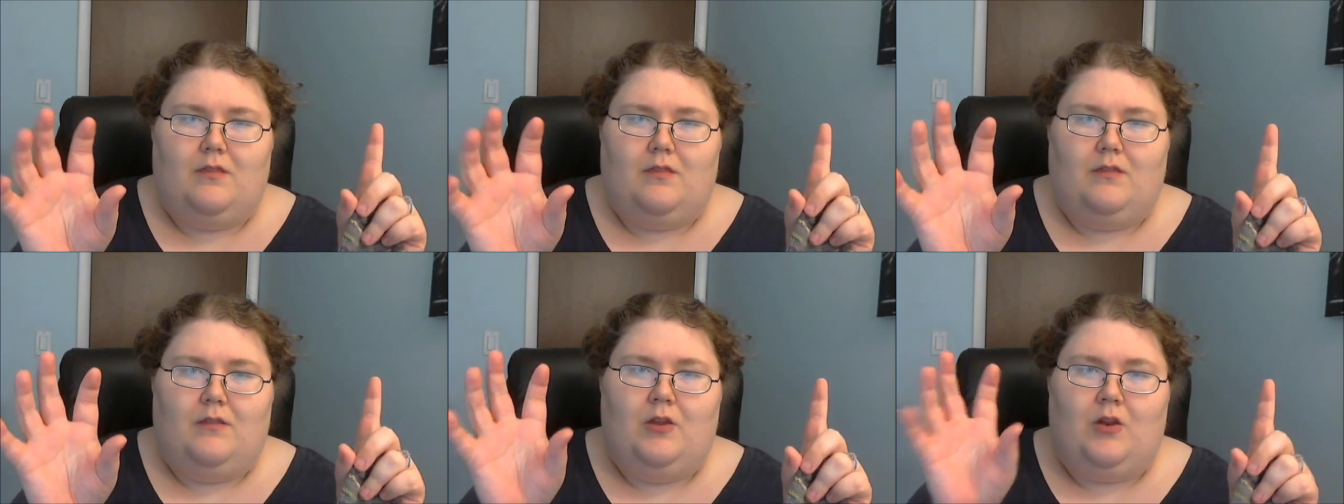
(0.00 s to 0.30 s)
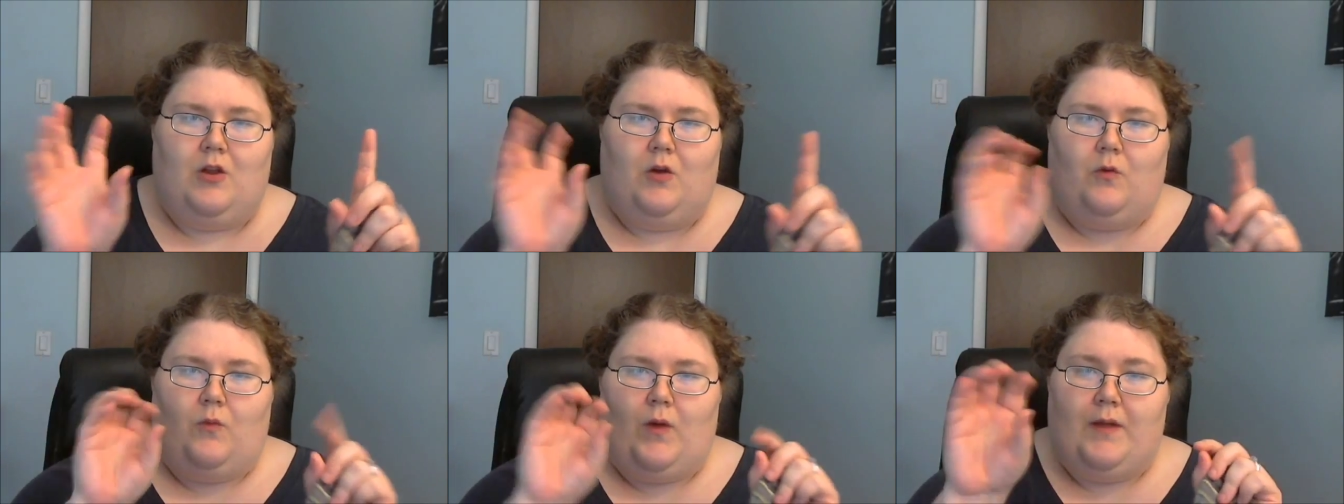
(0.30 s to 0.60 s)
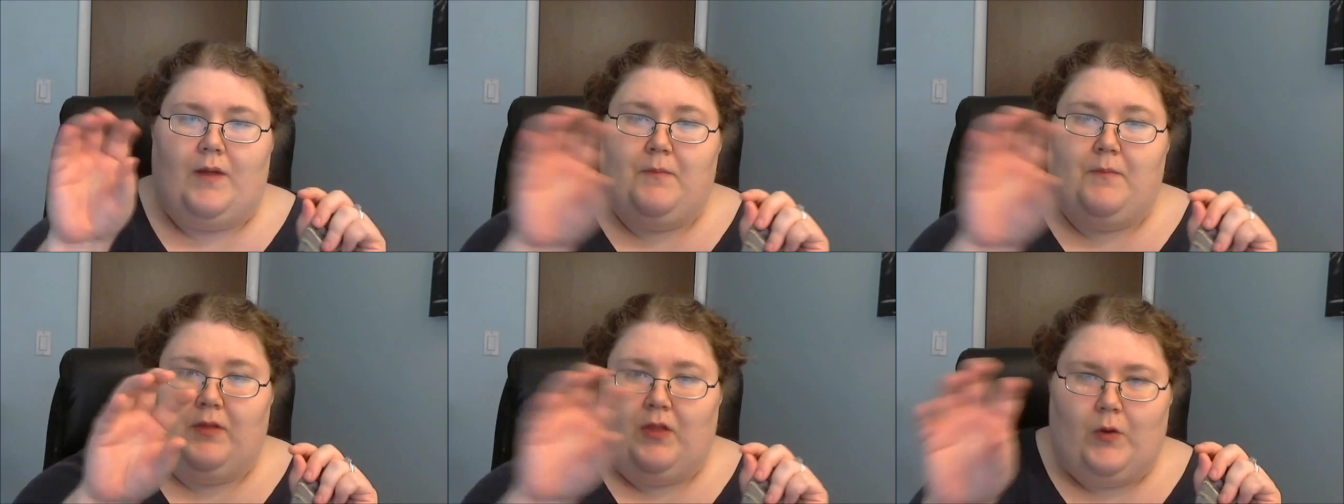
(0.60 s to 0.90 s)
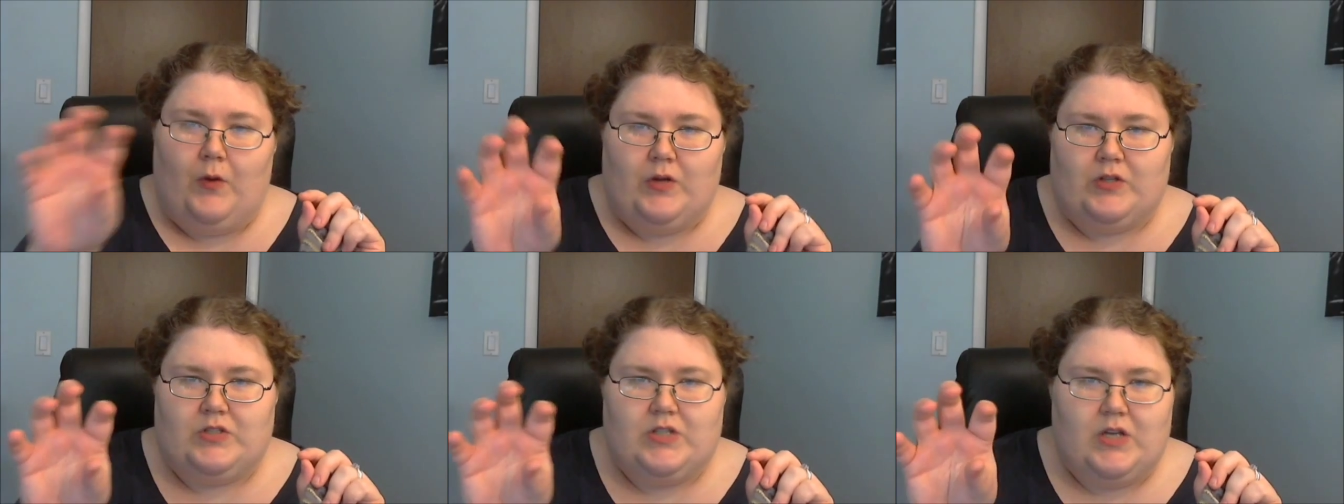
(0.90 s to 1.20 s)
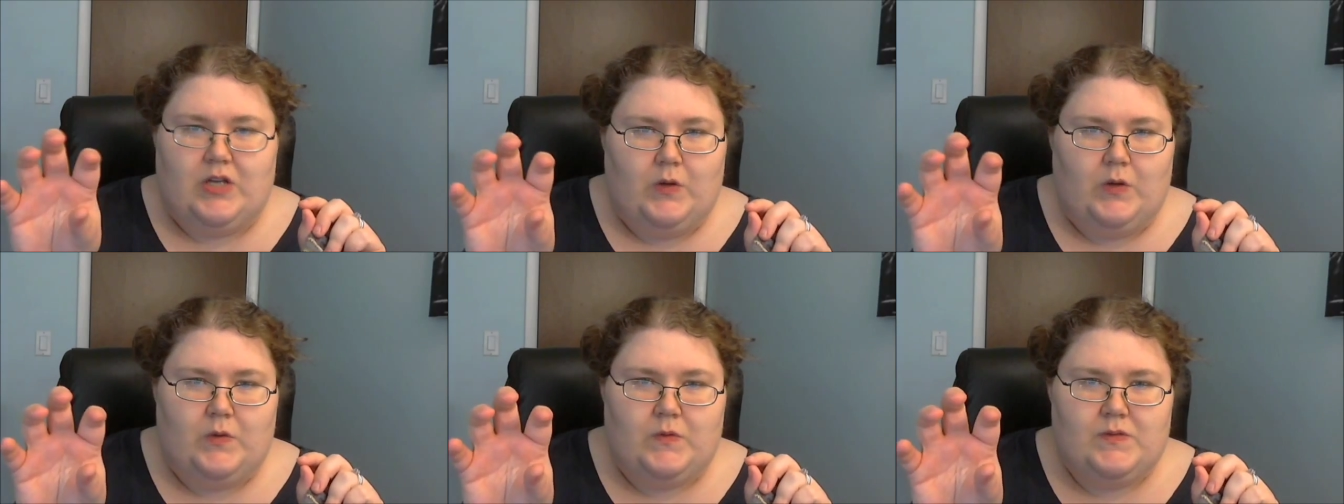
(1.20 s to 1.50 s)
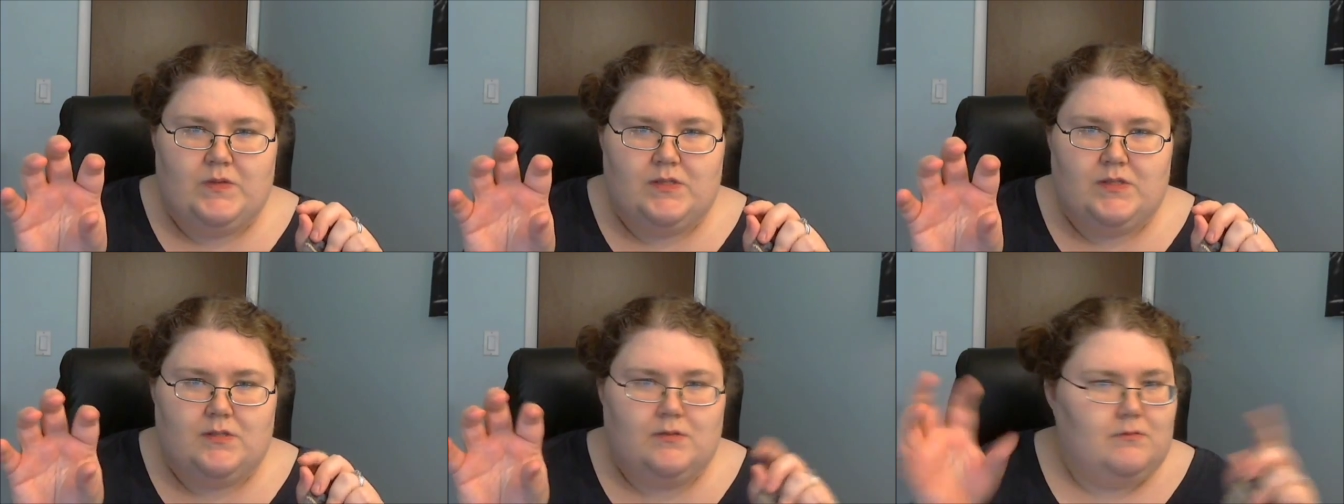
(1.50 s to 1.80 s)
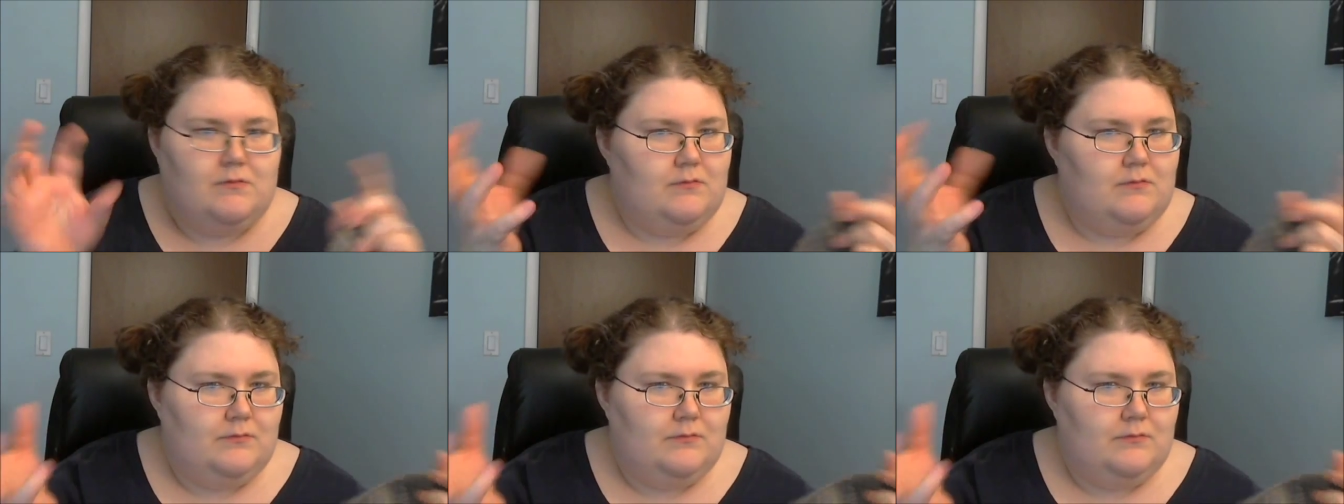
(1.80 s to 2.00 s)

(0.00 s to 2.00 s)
right below your toes,